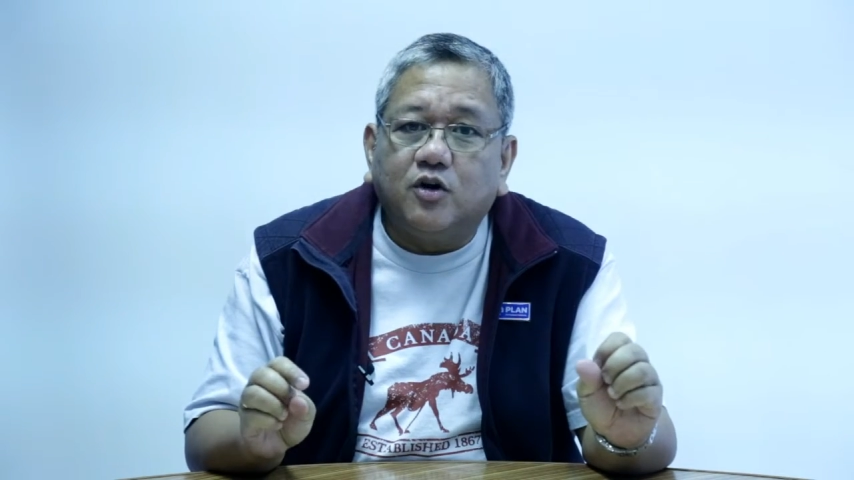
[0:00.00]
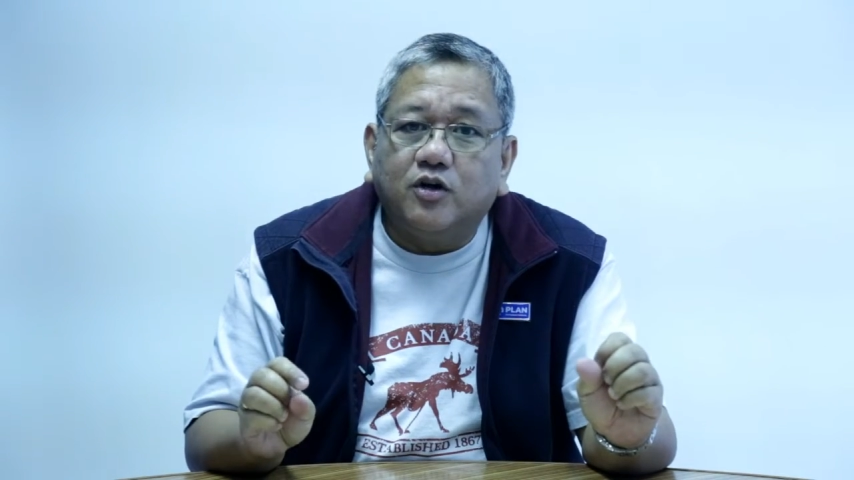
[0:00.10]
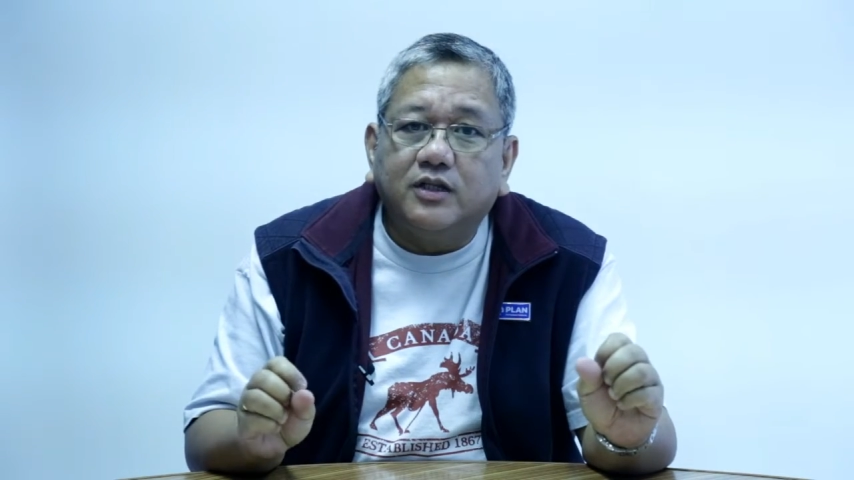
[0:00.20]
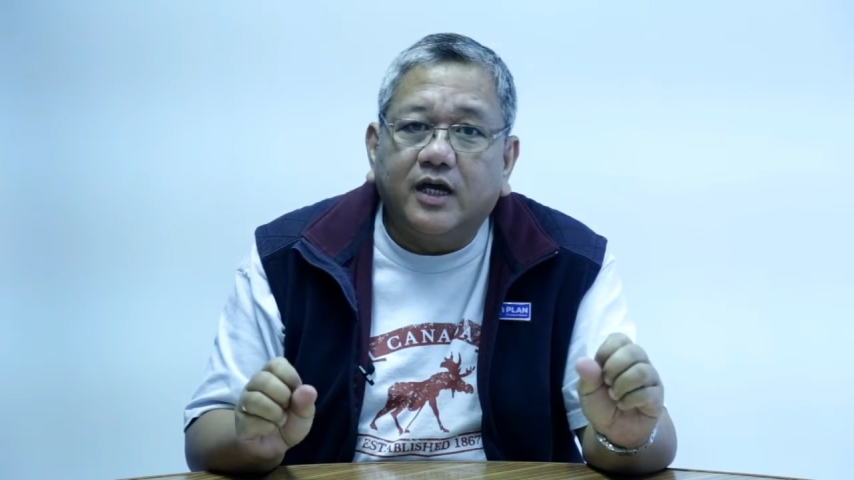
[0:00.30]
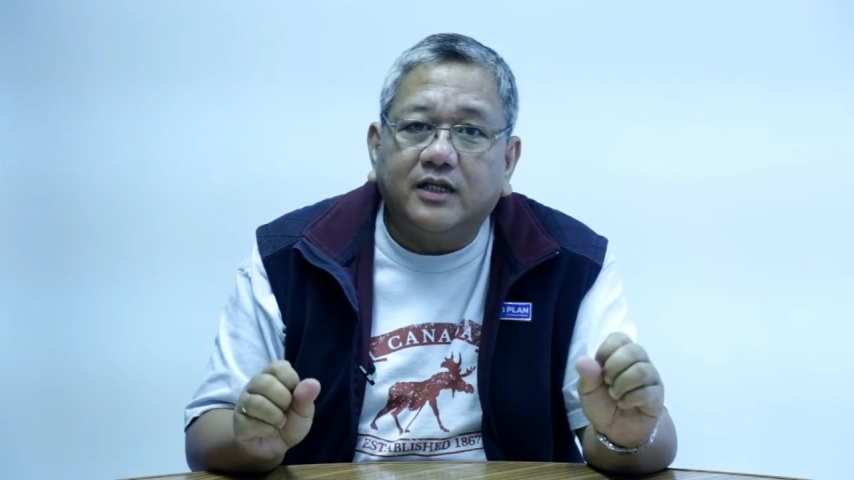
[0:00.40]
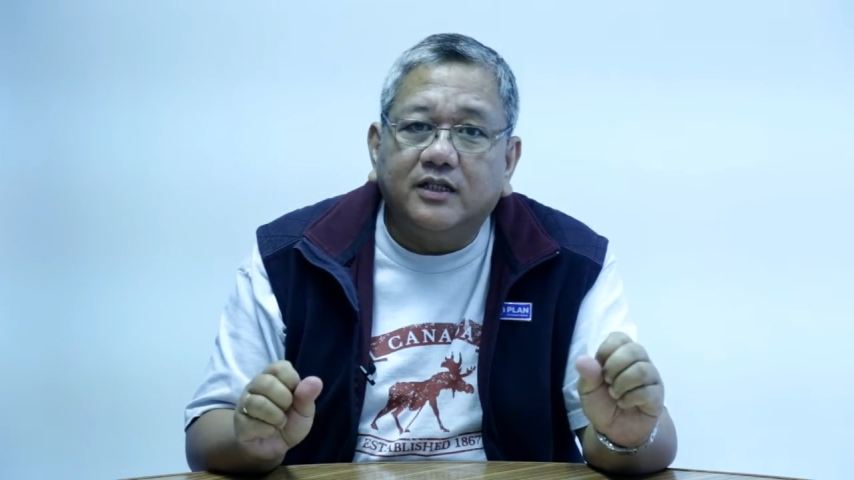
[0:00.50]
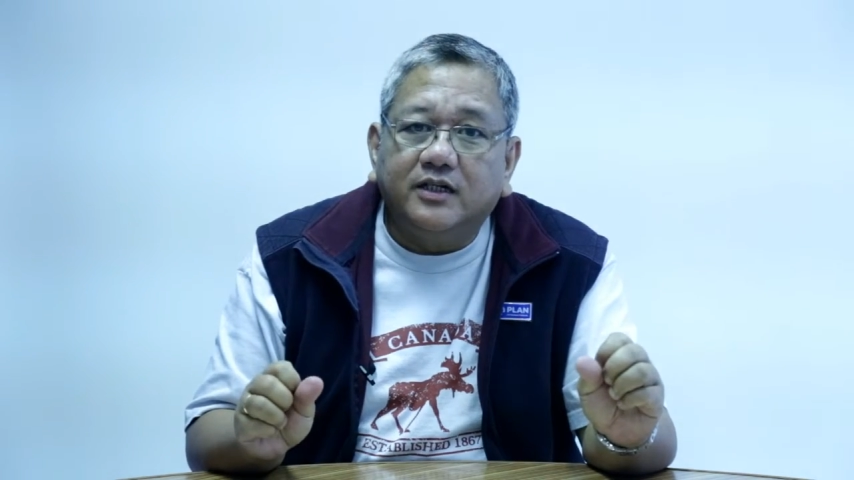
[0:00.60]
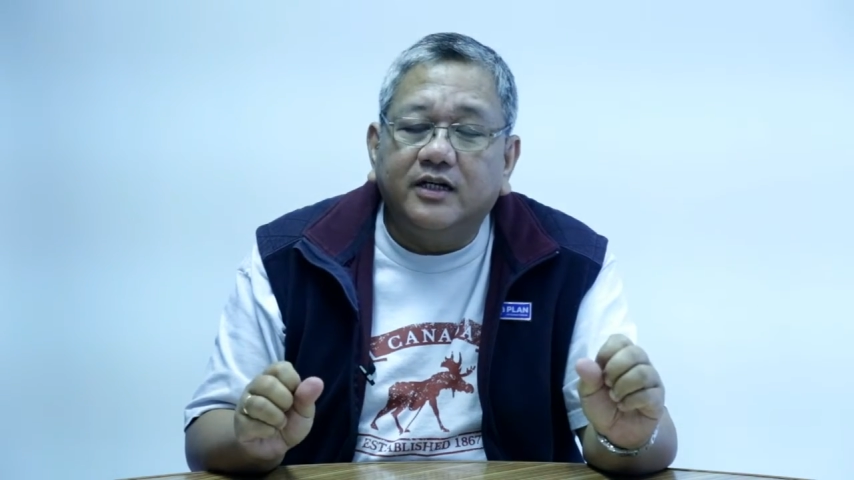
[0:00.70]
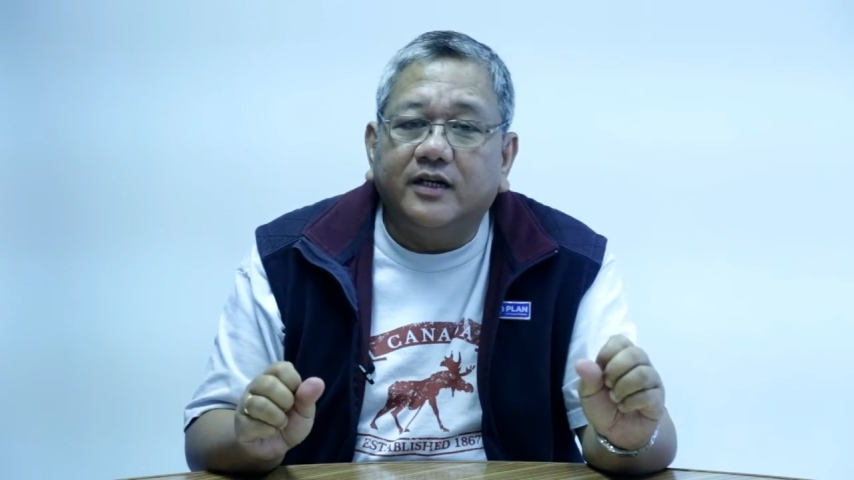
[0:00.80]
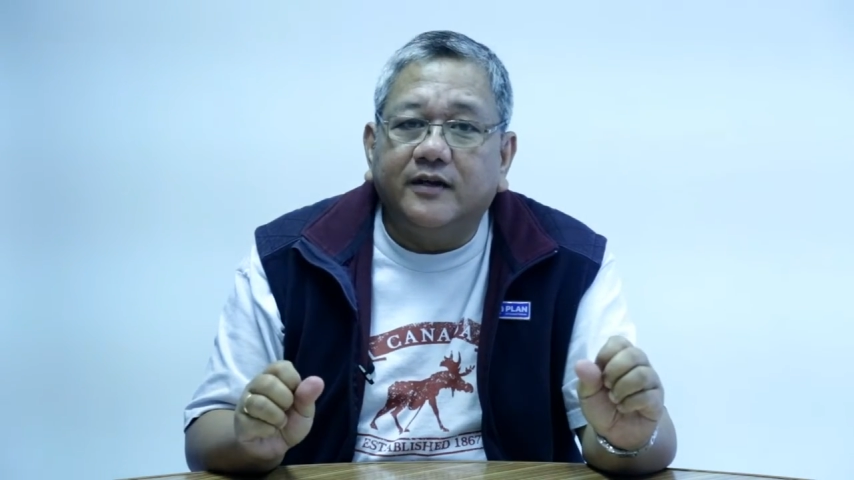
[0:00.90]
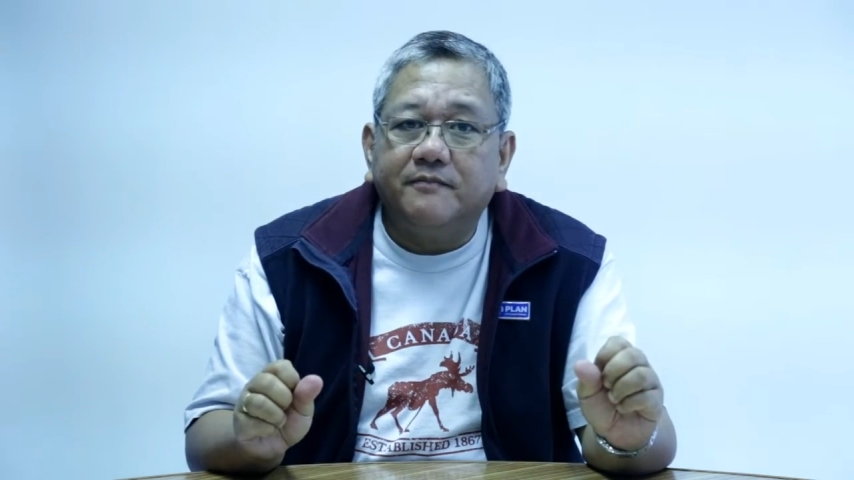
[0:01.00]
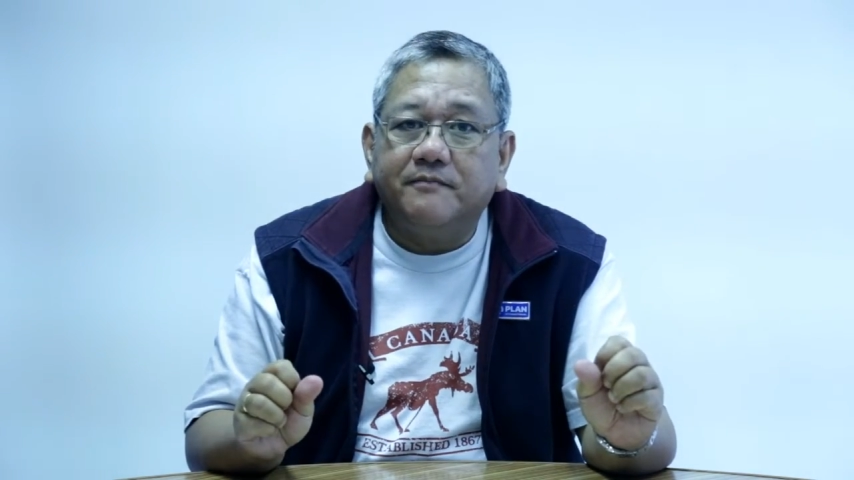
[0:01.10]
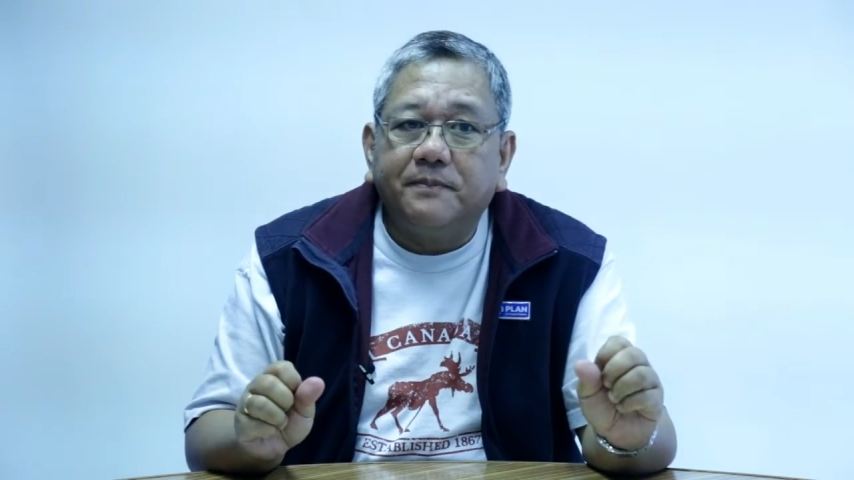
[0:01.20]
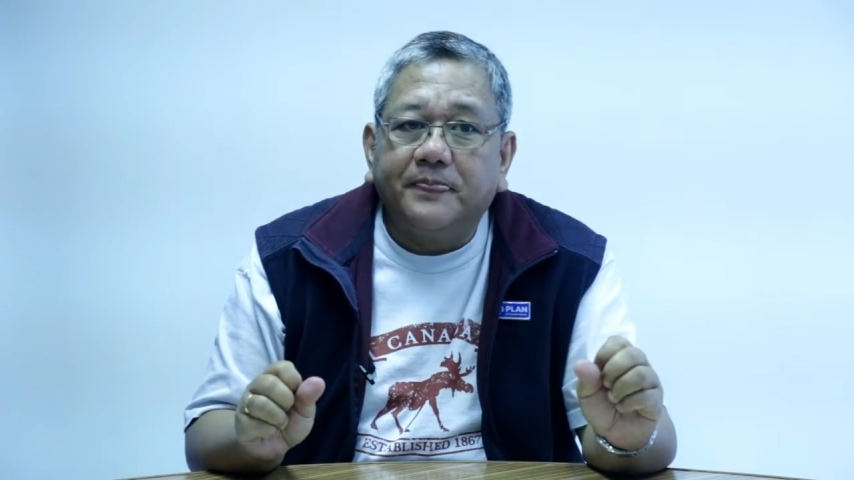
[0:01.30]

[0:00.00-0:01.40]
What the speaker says: online learning